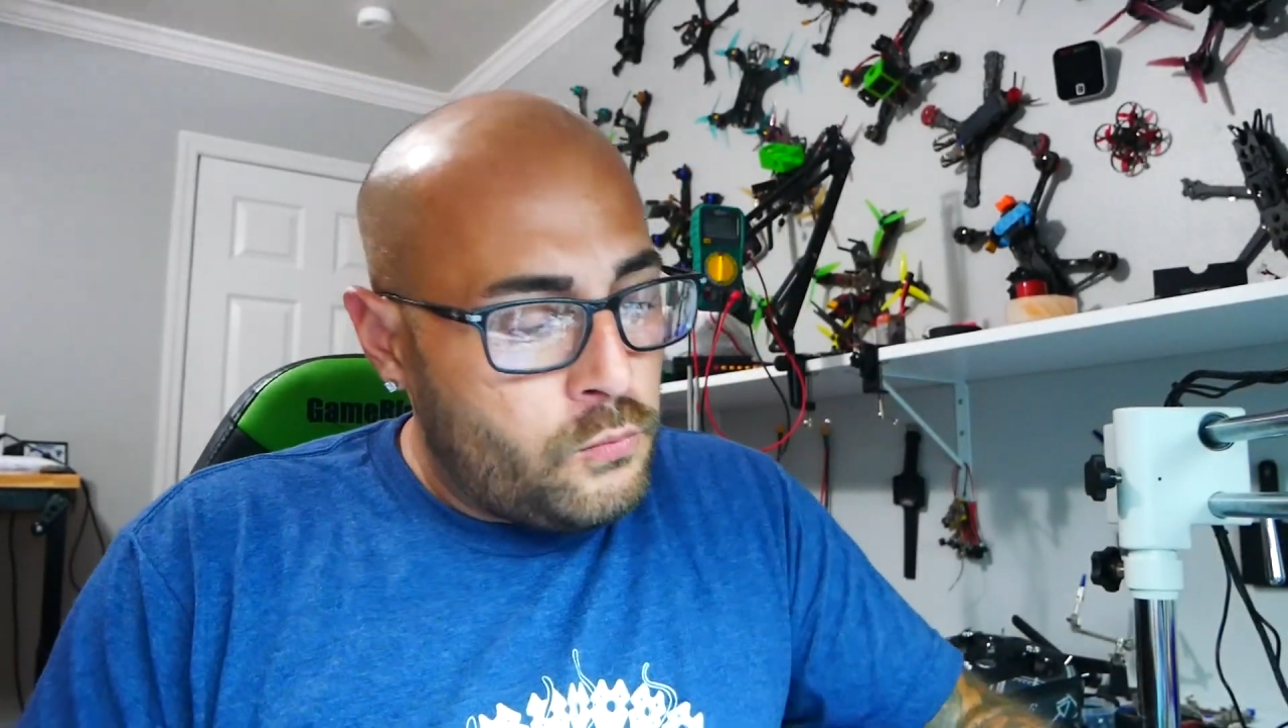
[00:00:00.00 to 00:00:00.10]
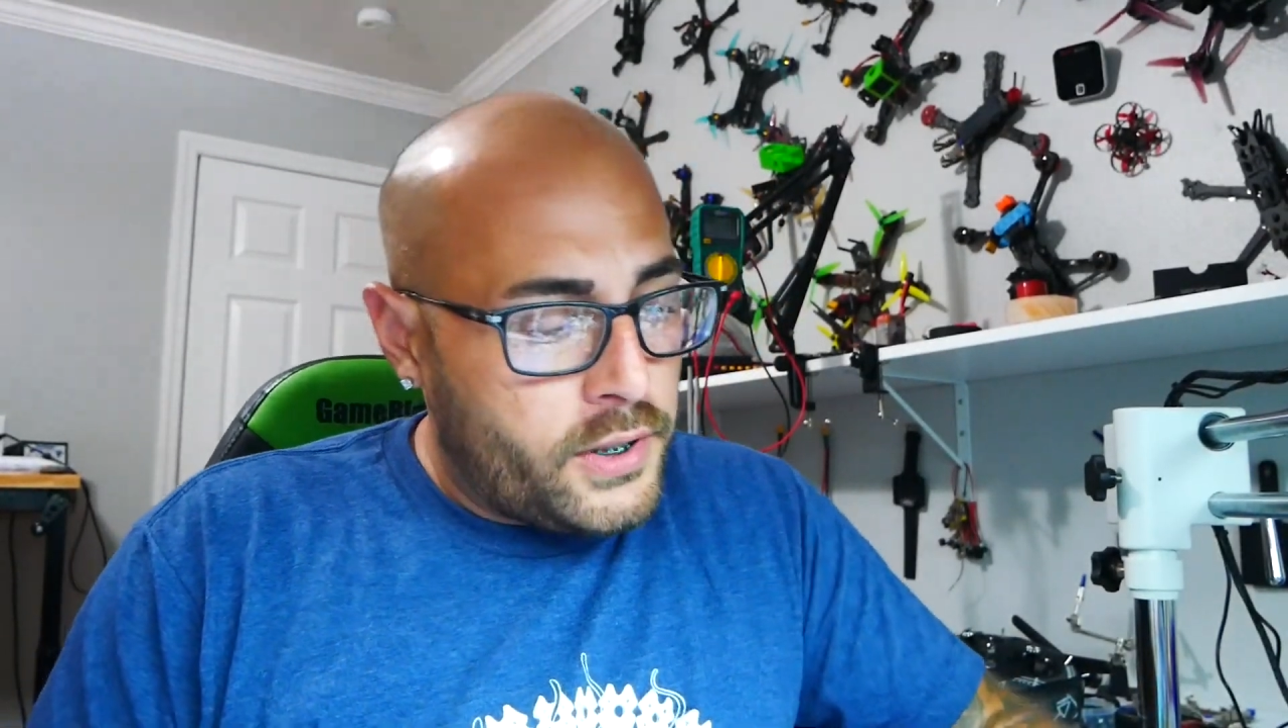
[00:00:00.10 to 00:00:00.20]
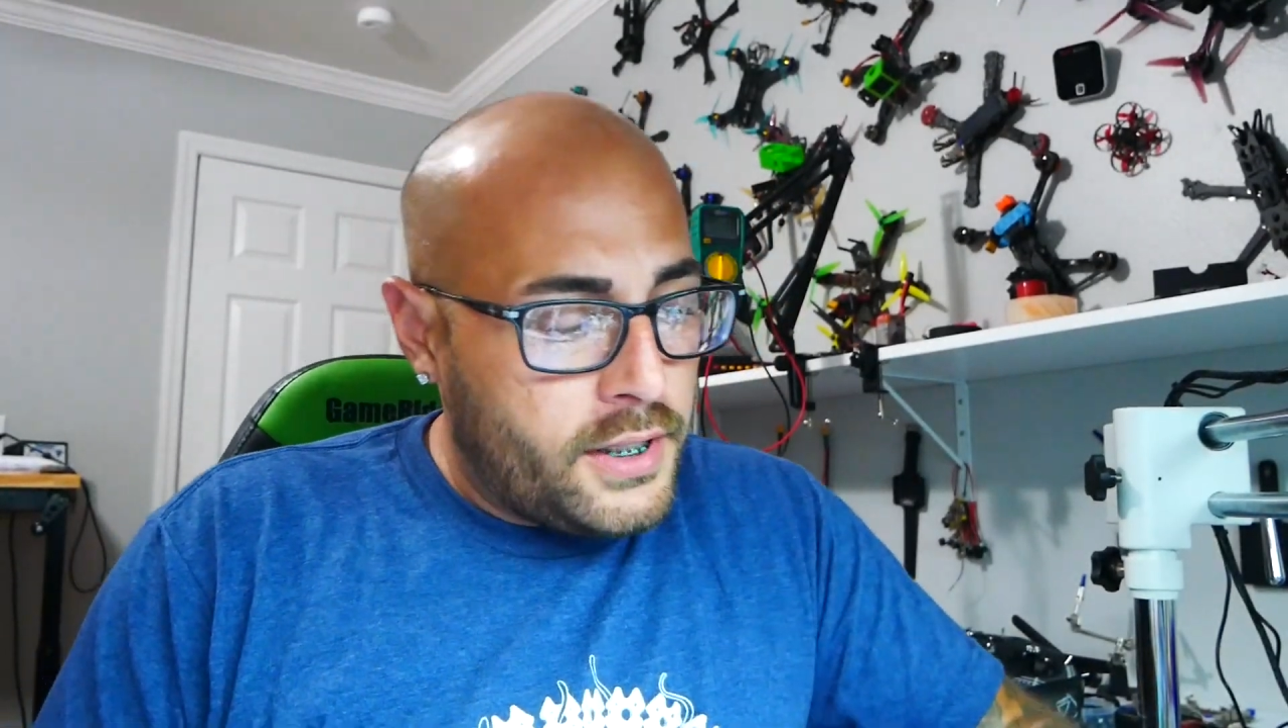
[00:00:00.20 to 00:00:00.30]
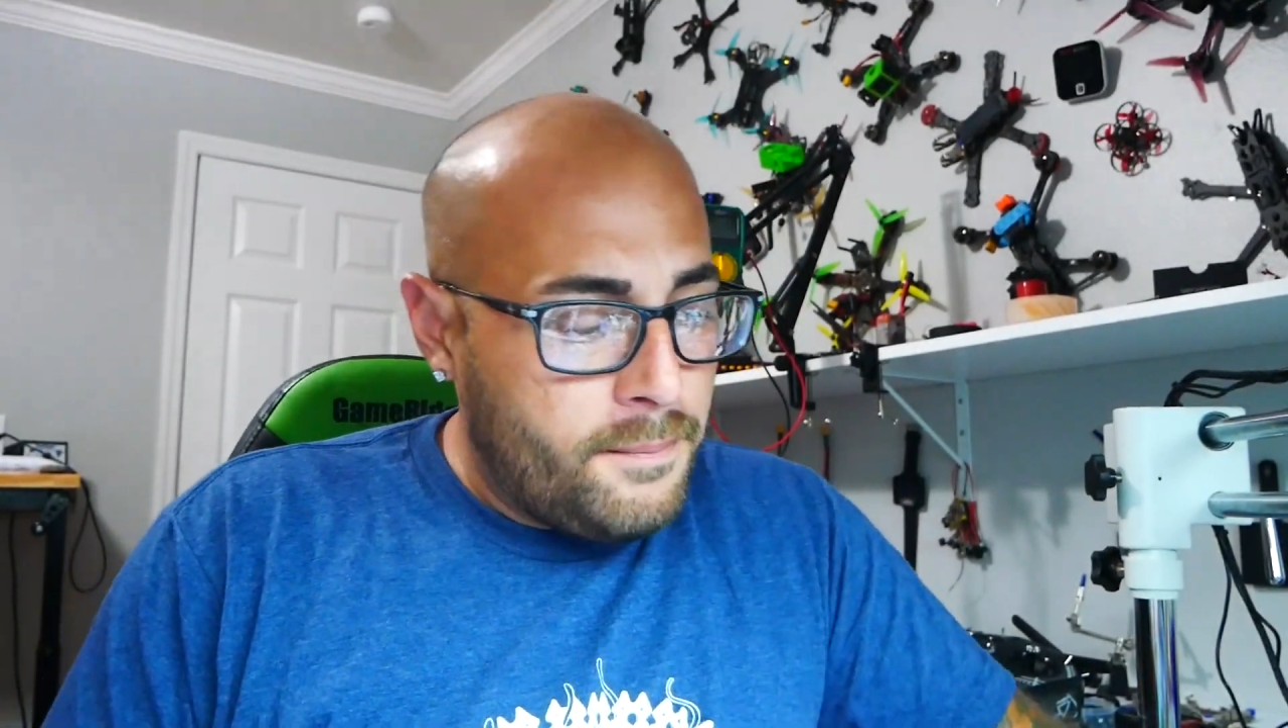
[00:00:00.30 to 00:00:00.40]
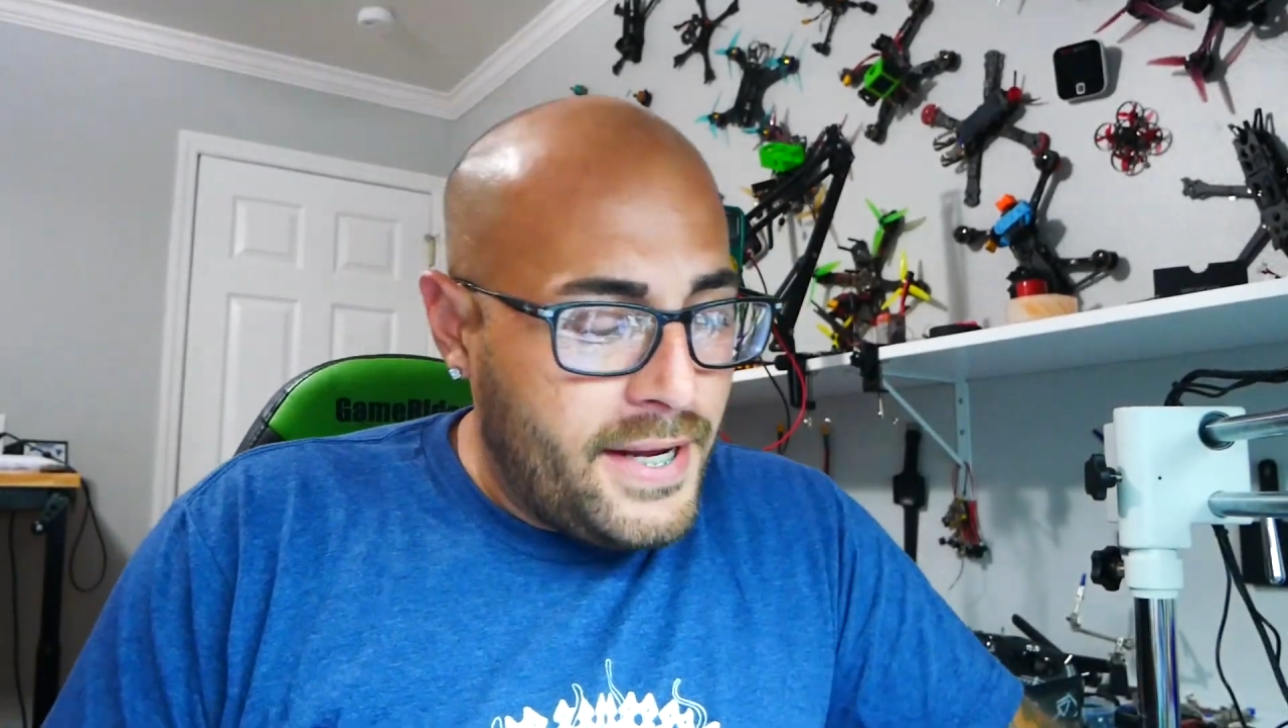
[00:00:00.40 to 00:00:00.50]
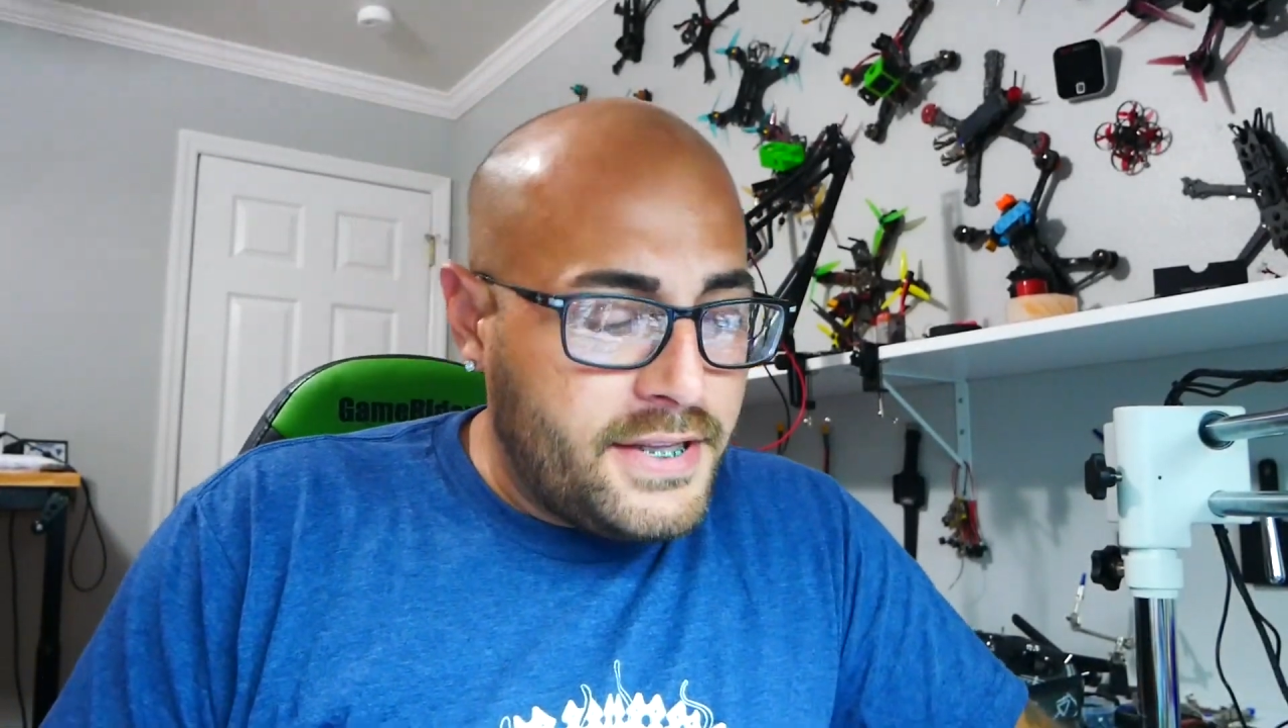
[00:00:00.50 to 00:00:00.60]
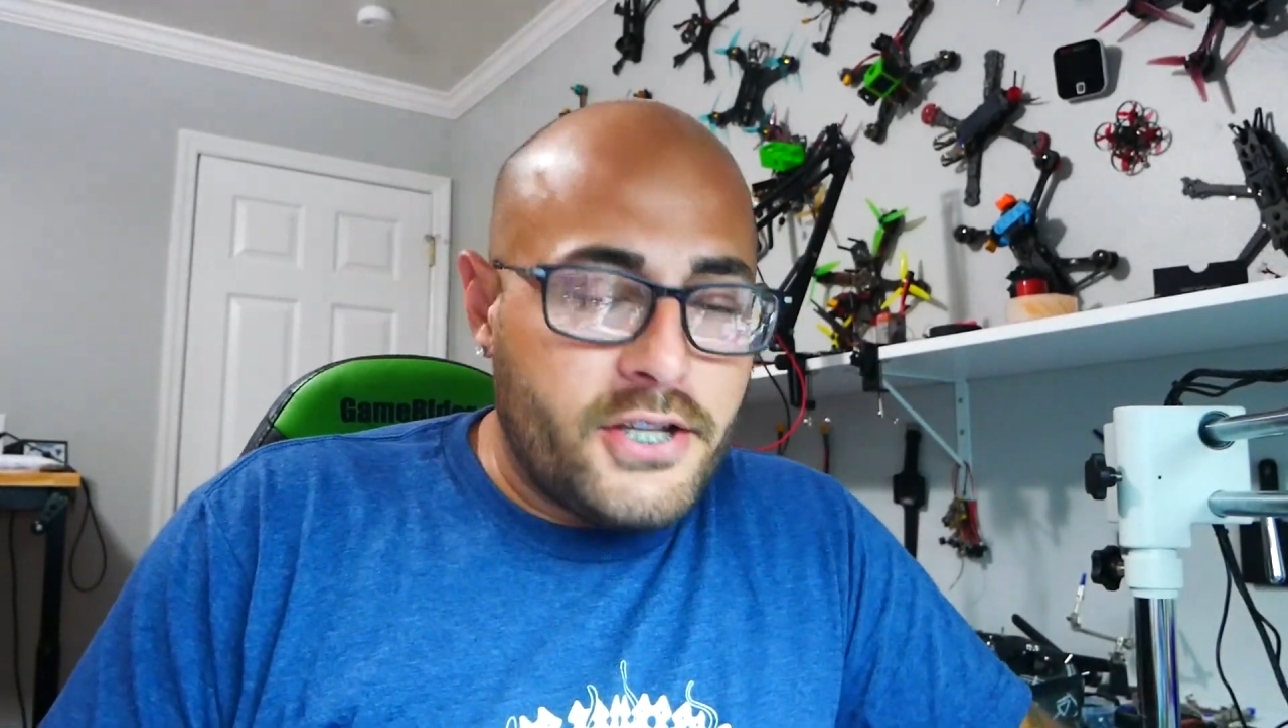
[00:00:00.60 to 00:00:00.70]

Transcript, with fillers: We're going to make